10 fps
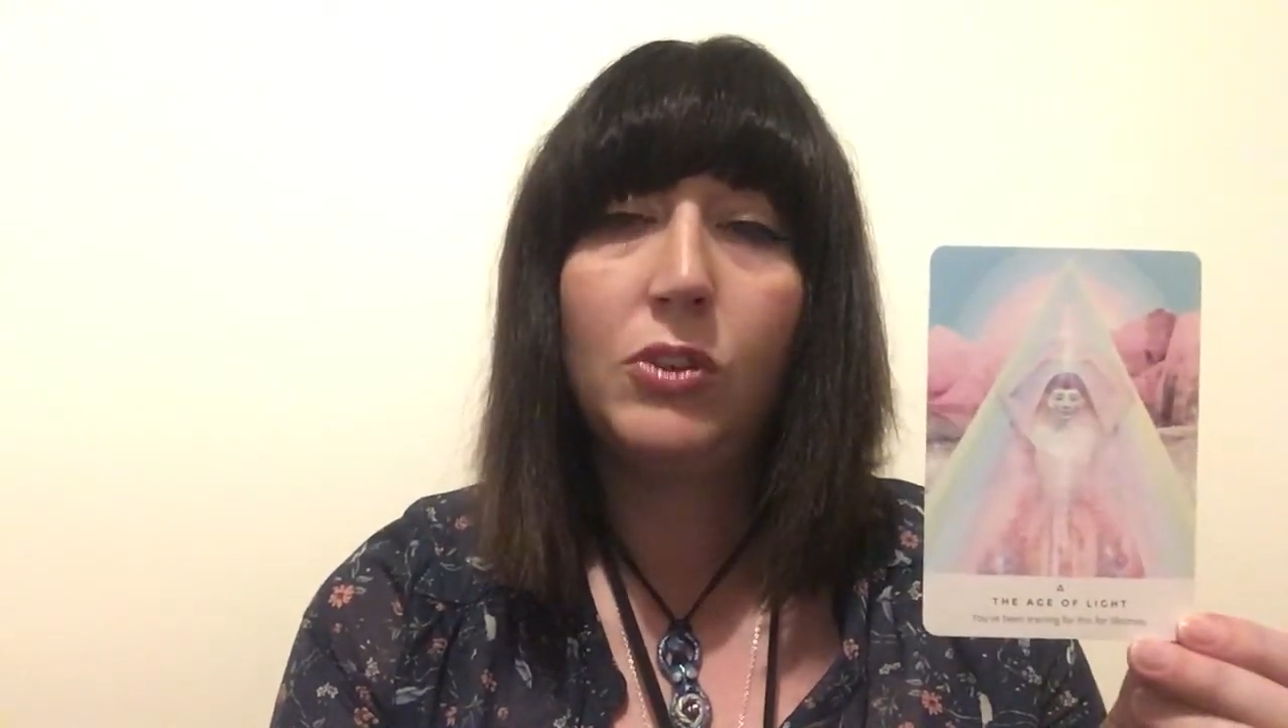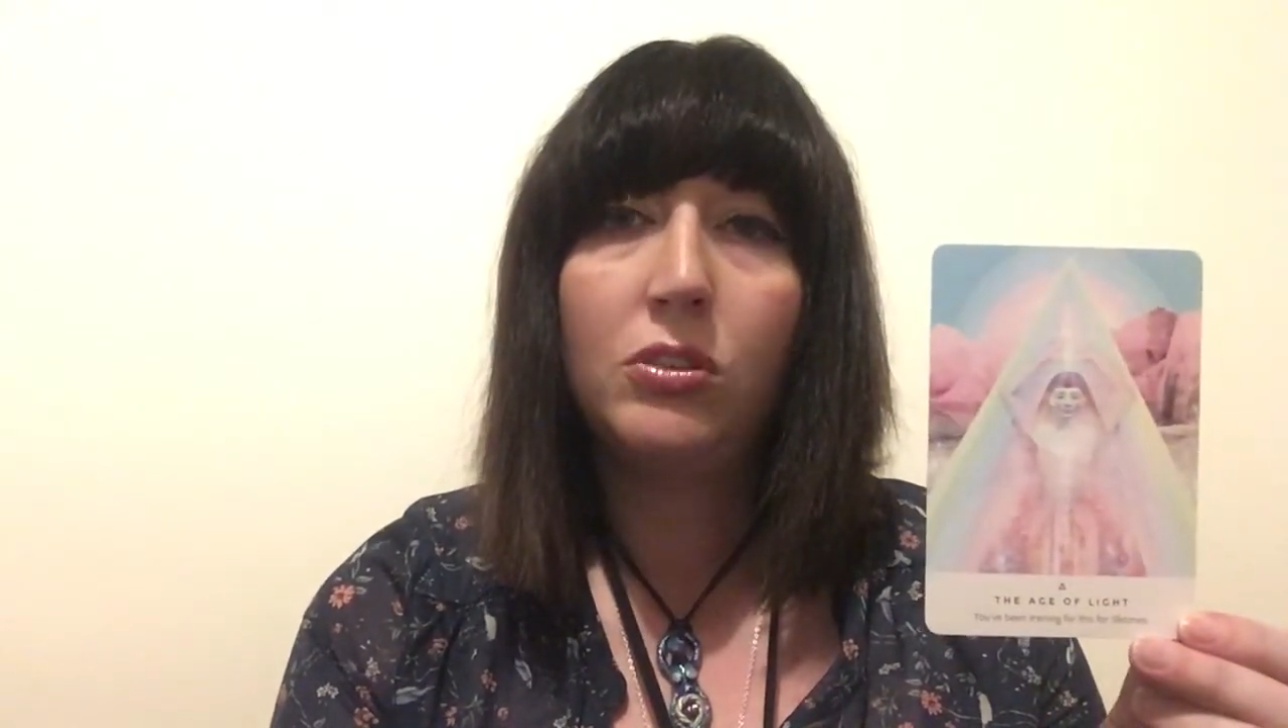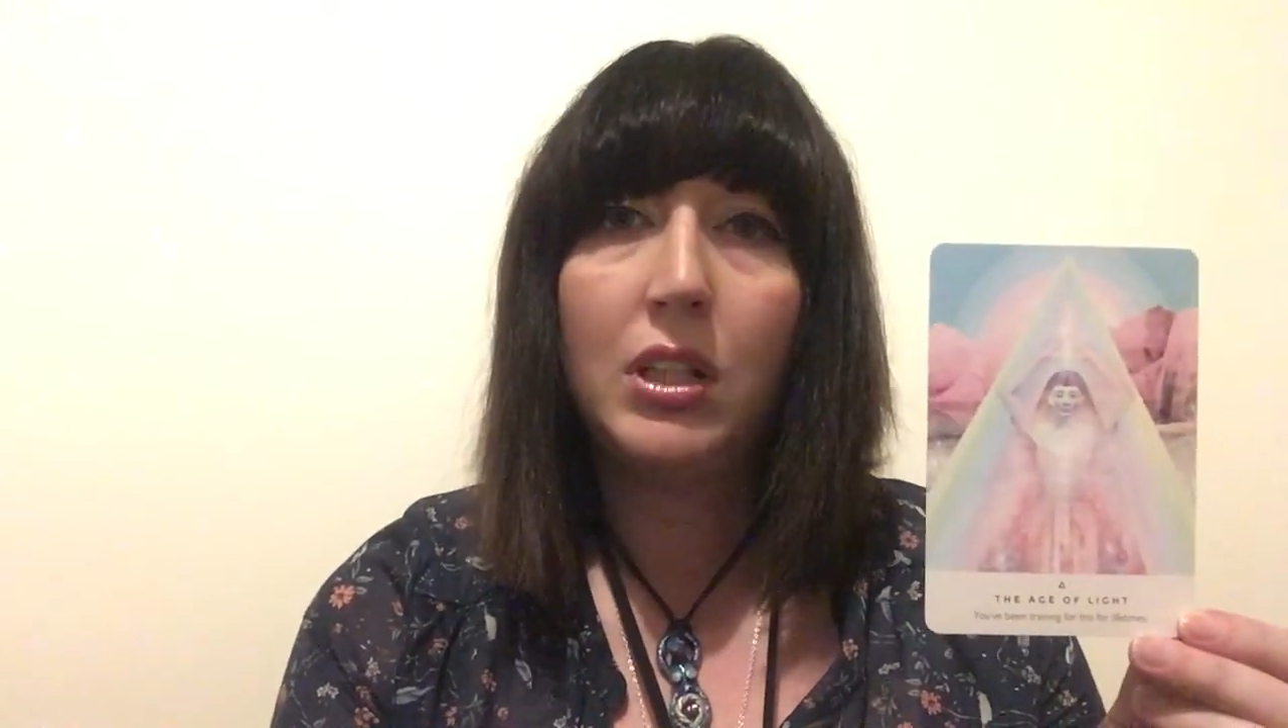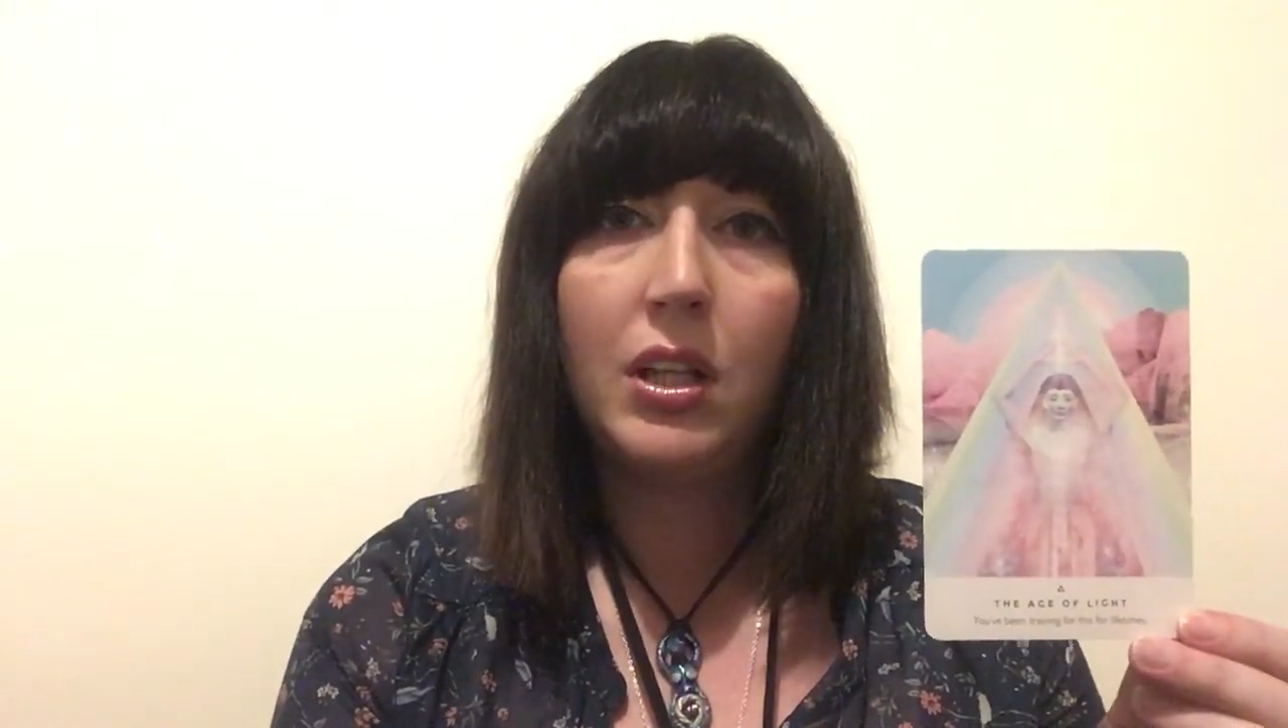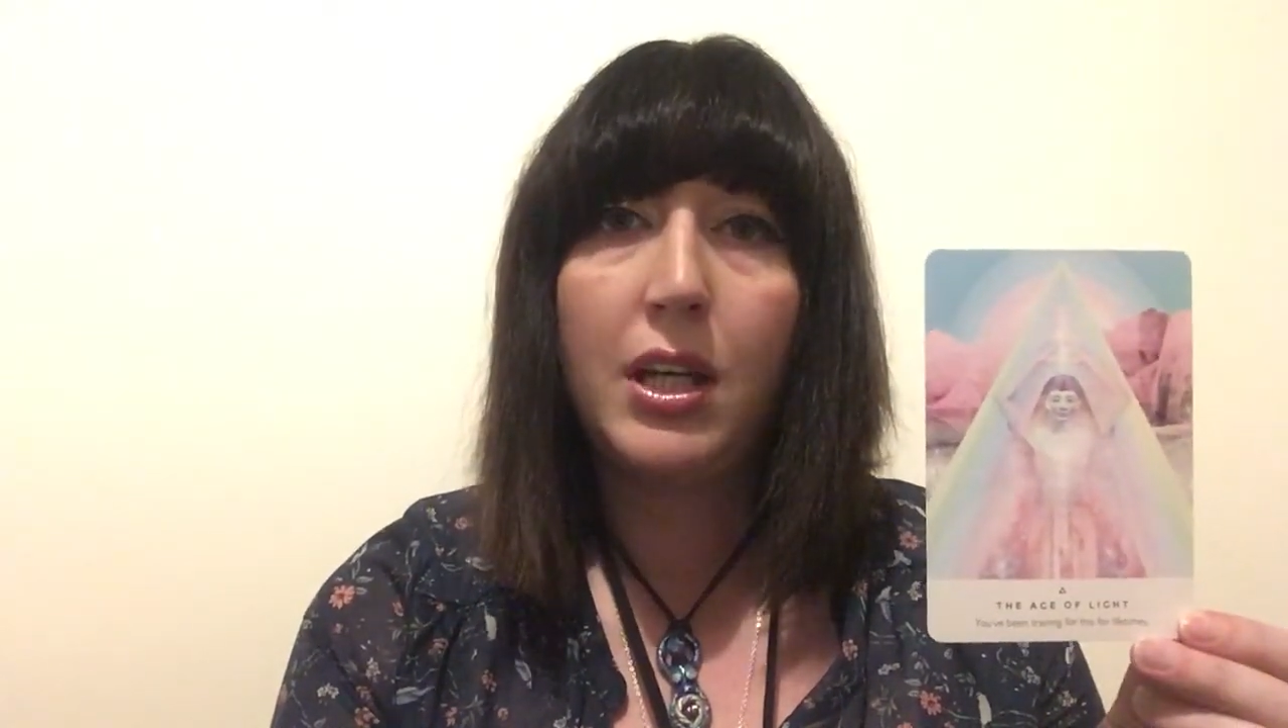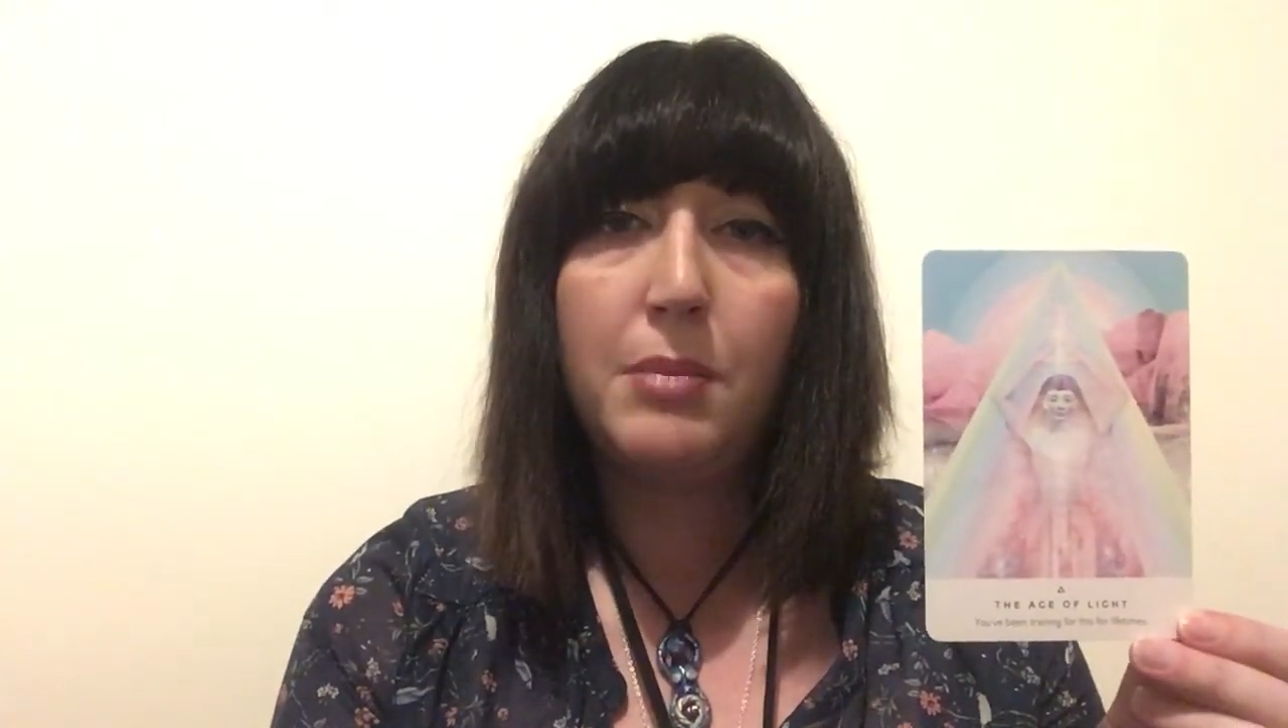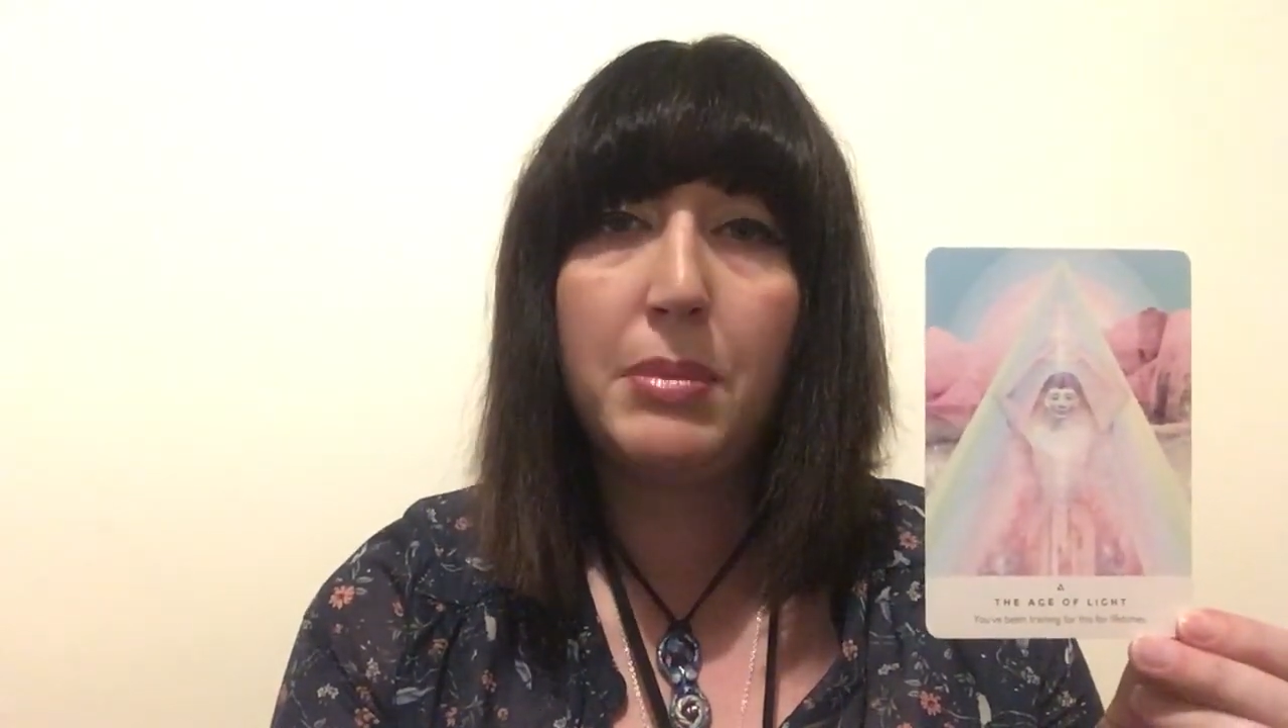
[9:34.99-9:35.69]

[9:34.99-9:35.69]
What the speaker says: you're a light